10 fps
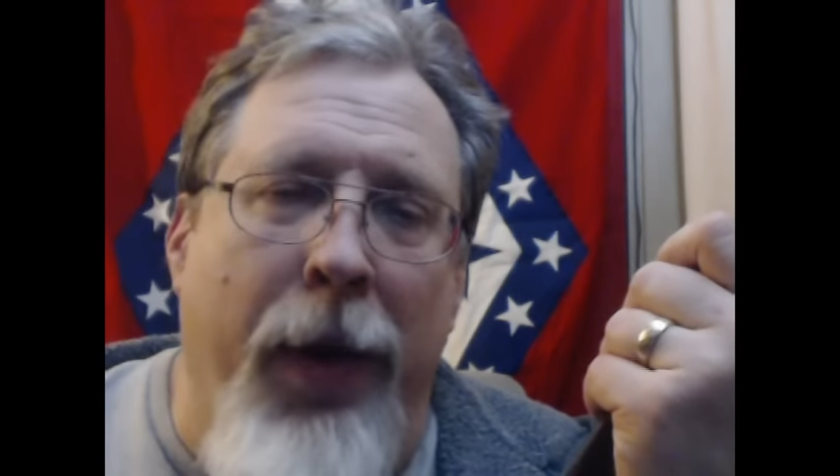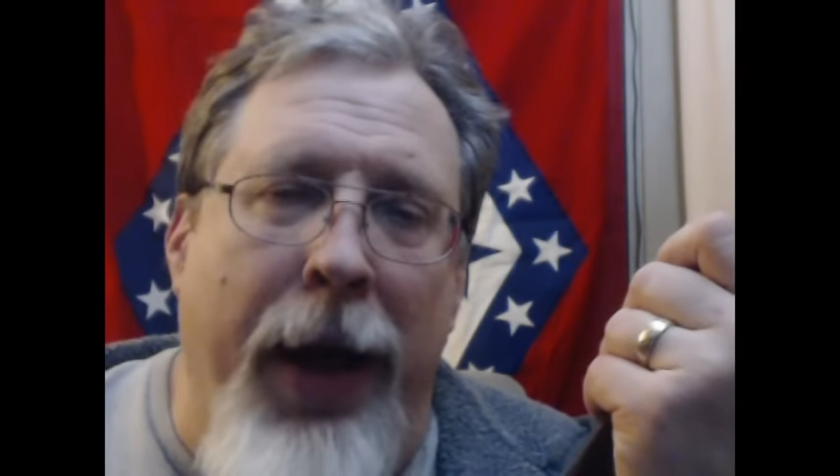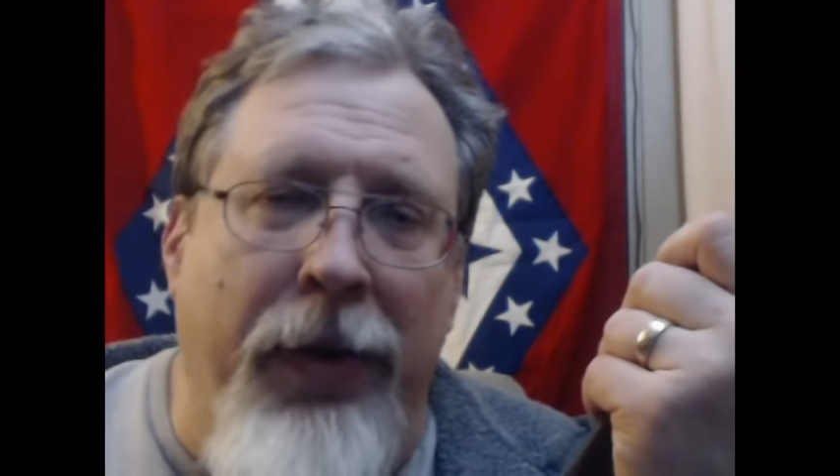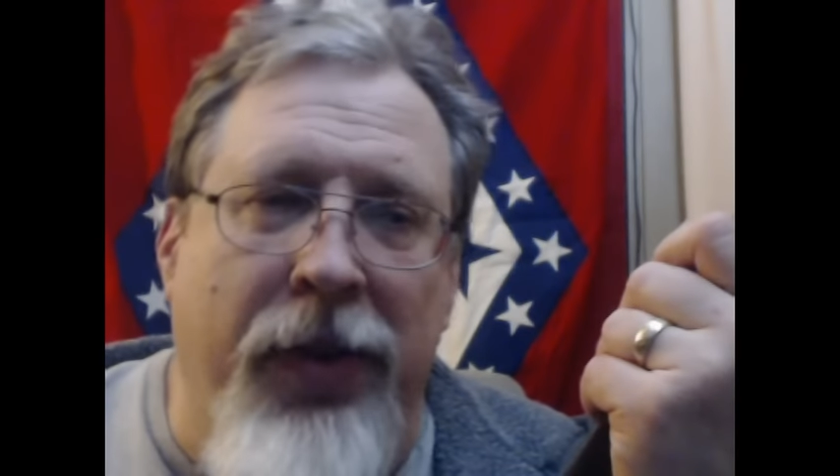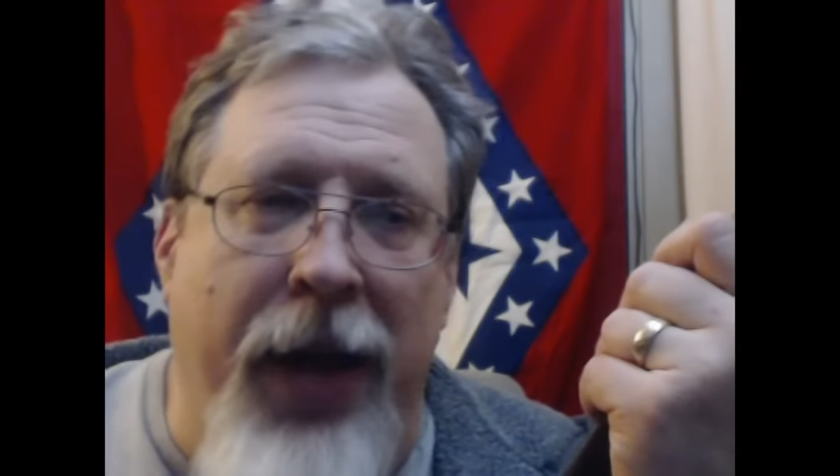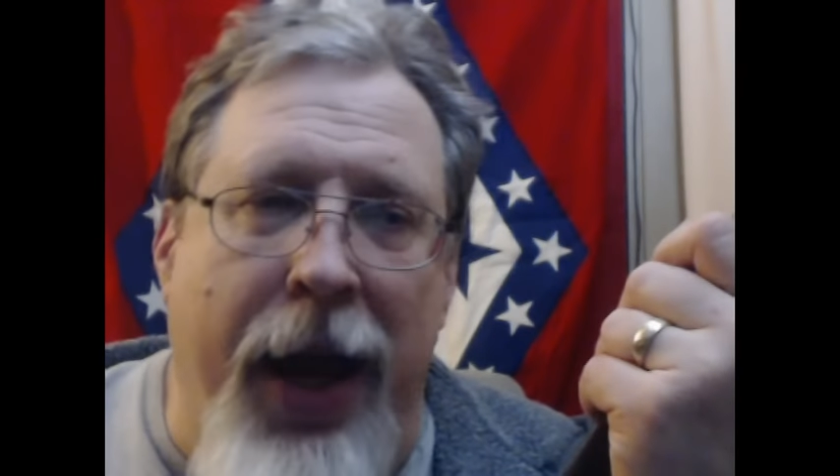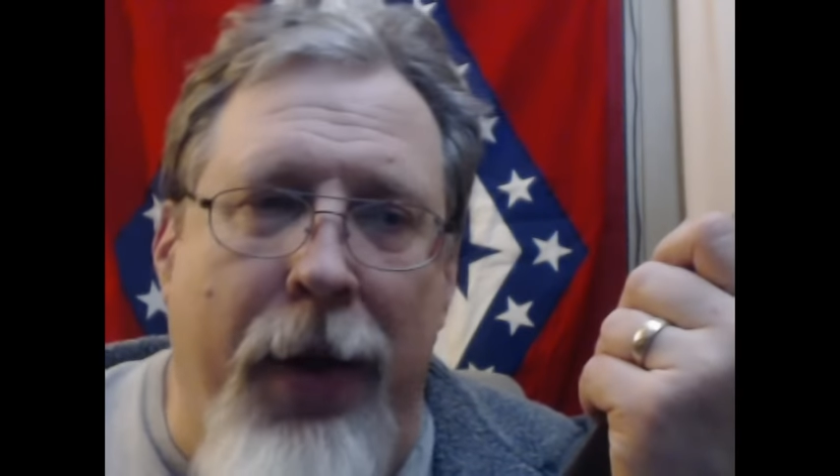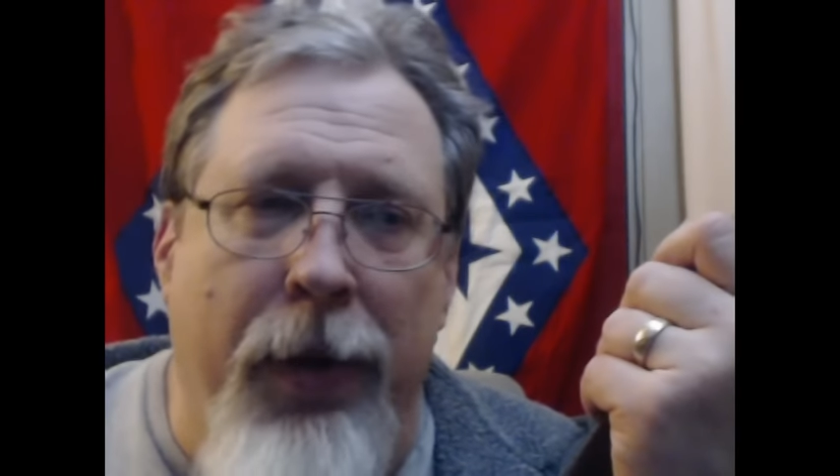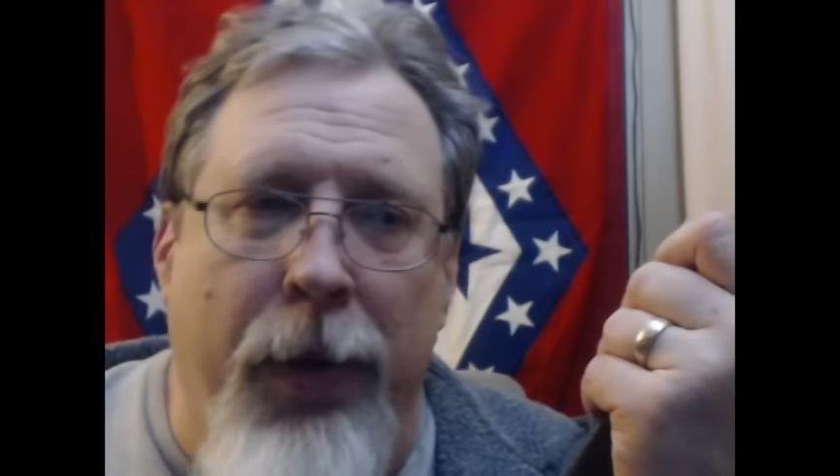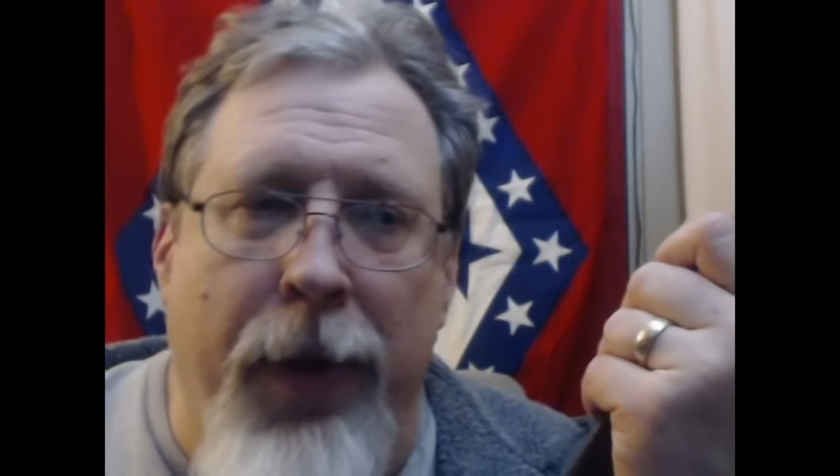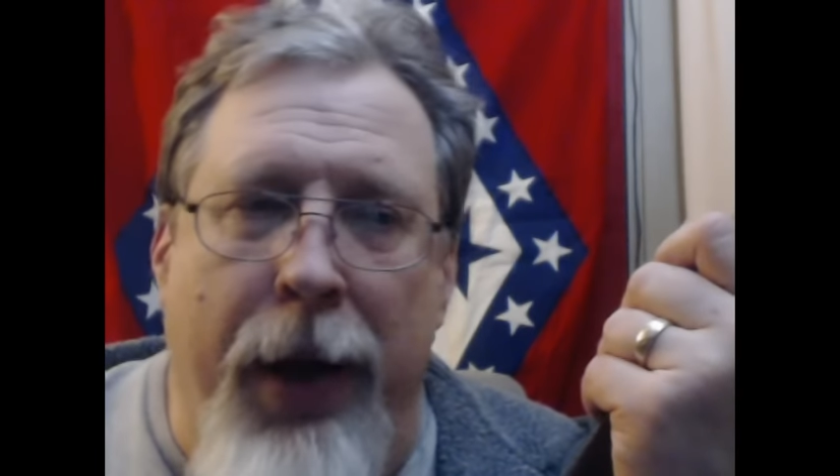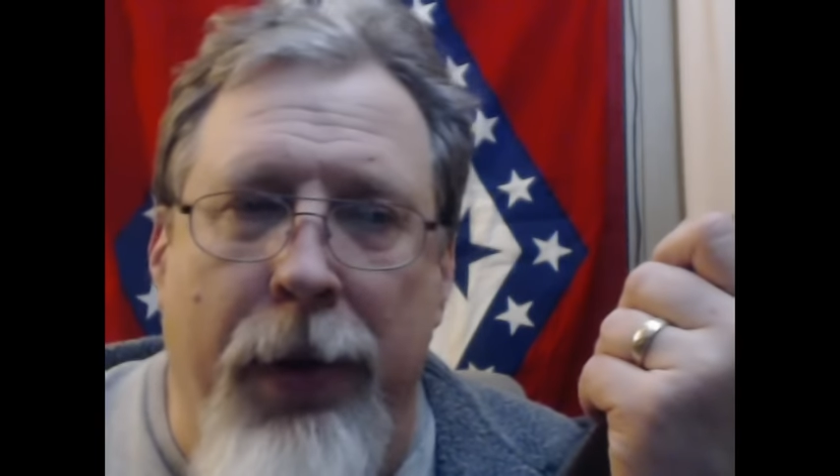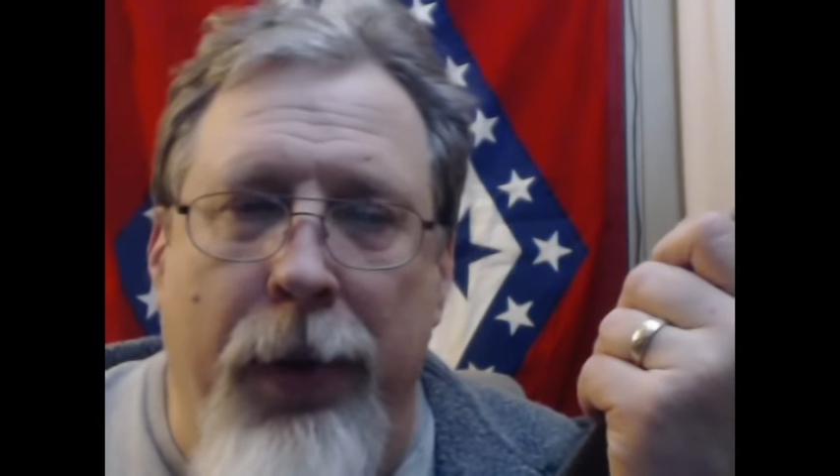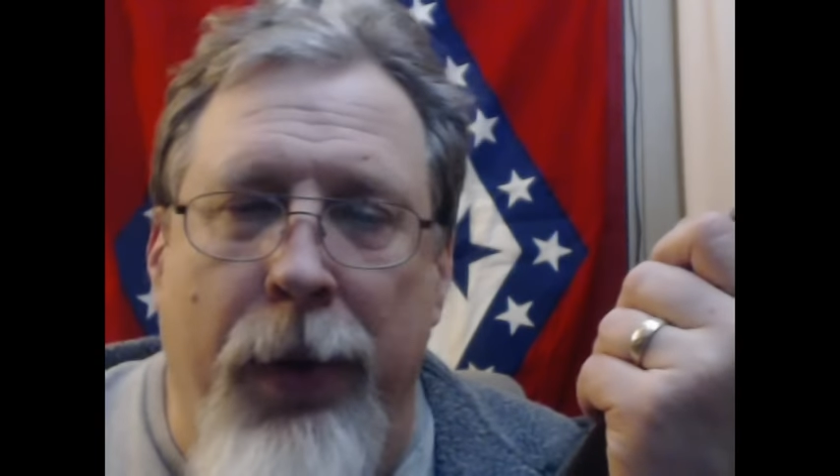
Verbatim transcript: Without sound, without